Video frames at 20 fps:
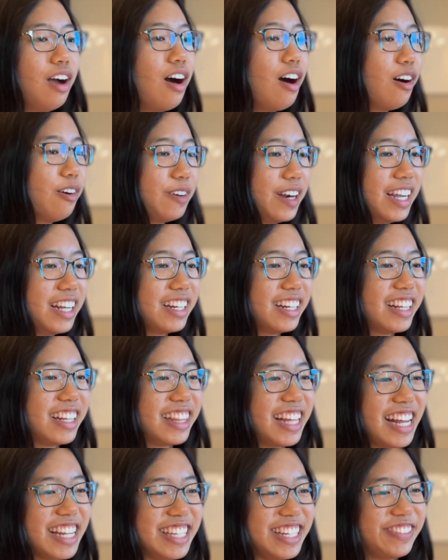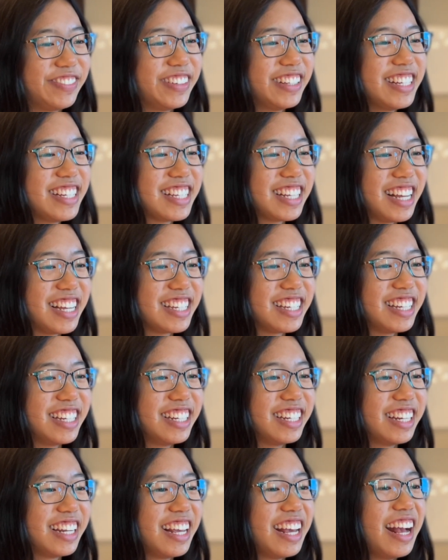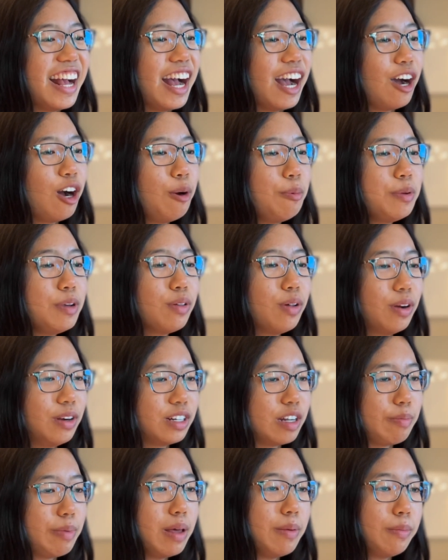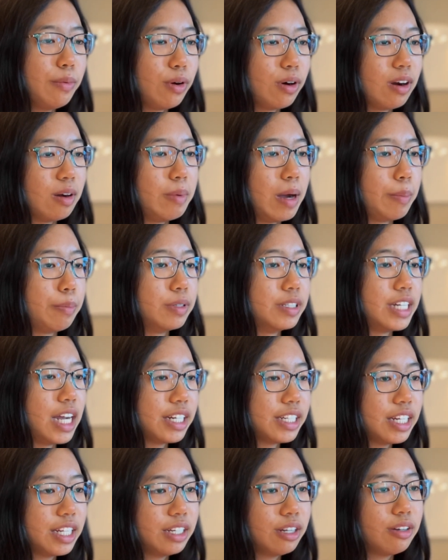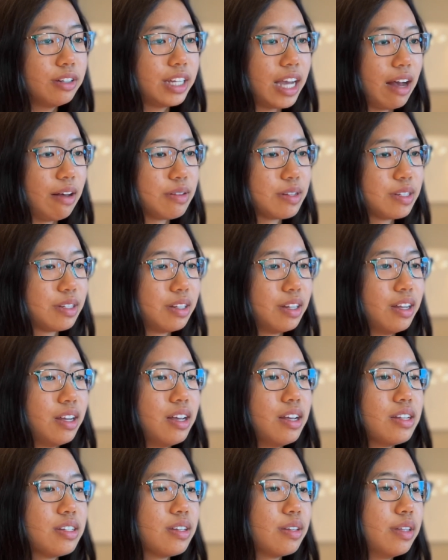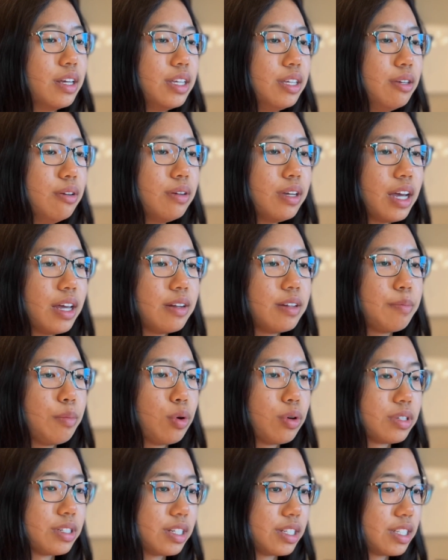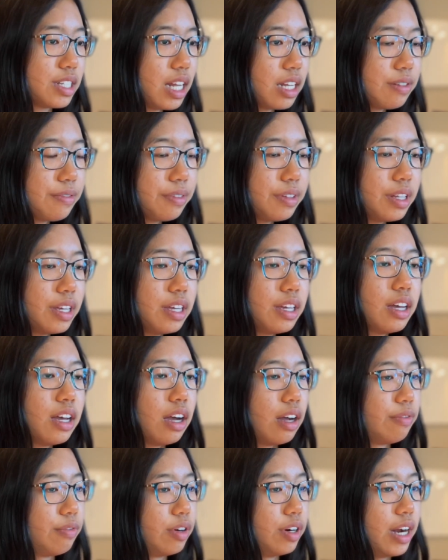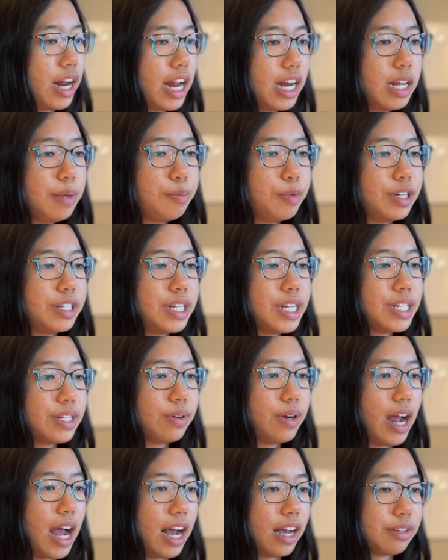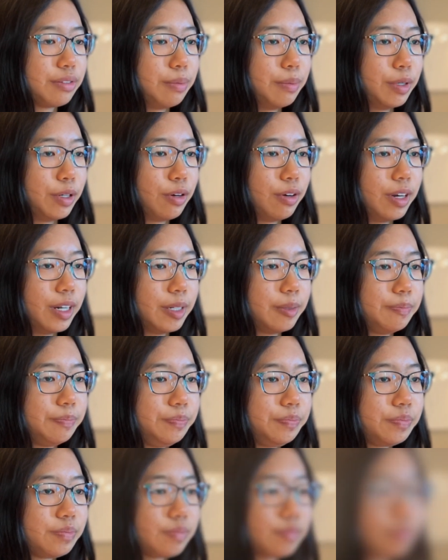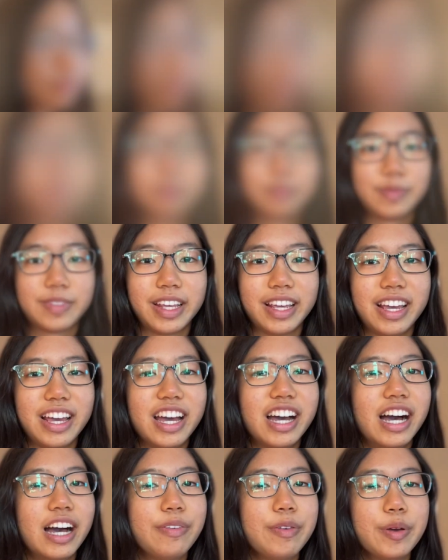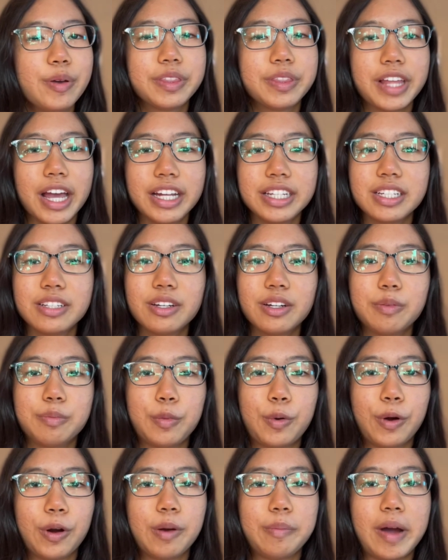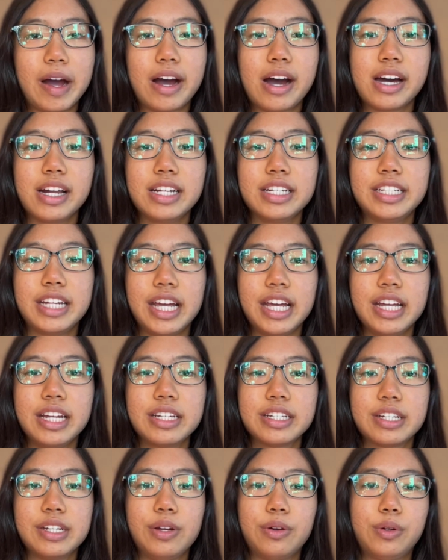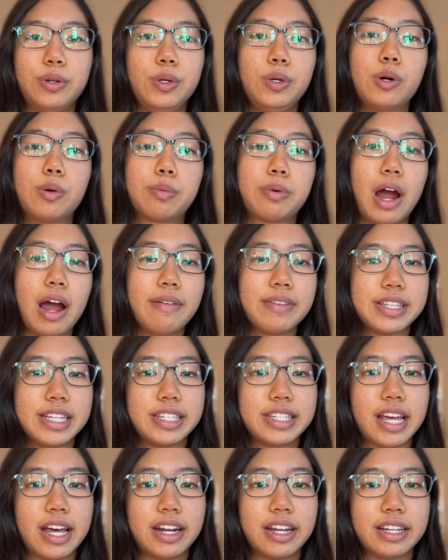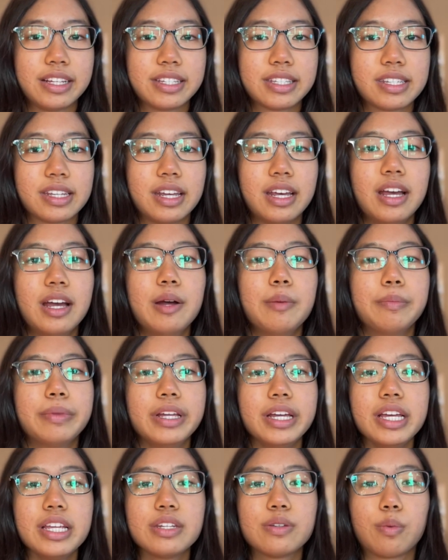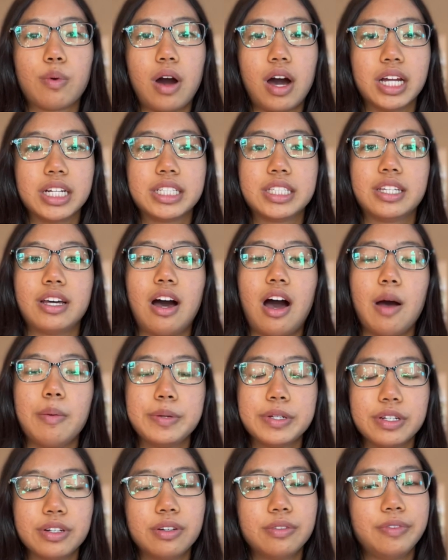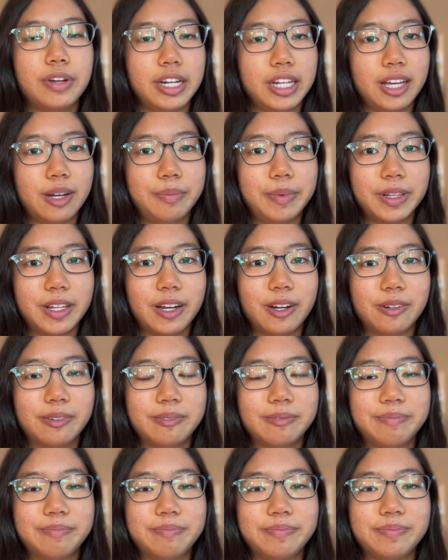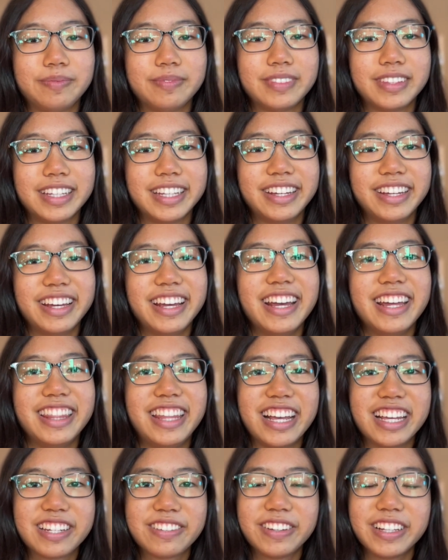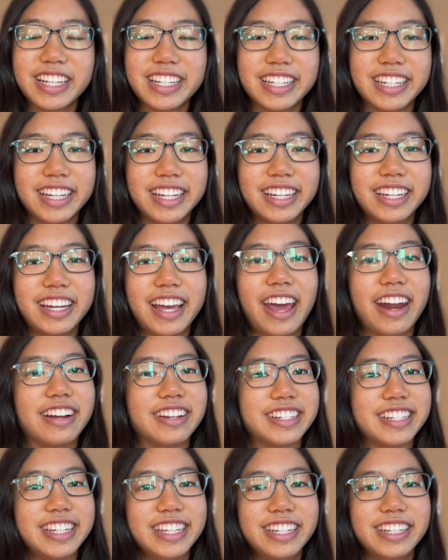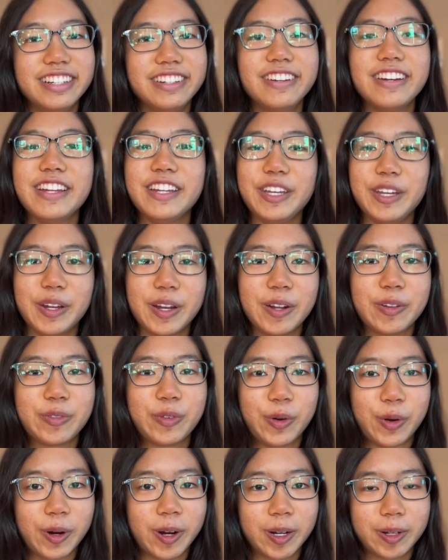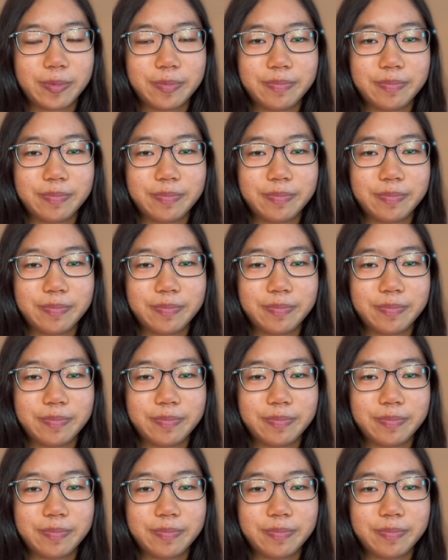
Alright, that's it for this lesson. I hope you learned a bit more about protecting your accounts so that you can more successfully avert any breaches or hacks from occurring. If like to learn more about how to change your Google privacy settings, please watch the optional video below. Thanks for listening, and I'll see you in Unit 4.